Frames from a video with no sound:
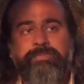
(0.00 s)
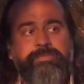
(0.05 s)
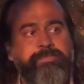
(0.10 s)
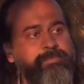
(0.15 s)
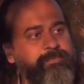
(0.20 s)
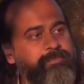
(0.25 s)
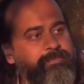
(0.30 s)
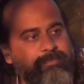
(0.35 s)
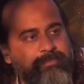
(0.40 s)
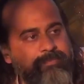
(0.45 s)

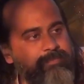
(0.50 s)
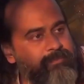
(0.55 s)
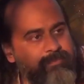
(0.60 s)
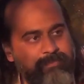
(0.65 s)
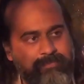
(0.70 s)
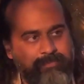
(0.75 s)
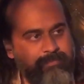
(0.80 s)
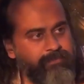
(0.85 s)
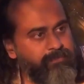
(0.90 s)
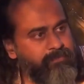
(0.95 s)

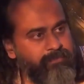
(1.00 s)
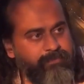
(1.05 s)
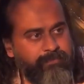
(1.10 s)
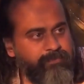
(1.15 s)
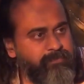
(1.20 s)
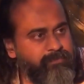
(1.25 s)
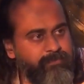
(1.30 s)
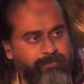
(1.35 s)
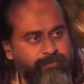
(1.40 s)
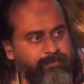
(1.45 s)

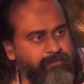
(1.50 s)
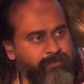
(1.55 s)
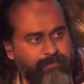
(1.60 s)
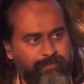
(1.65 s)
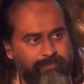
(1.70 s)
No one is speaking in this clip.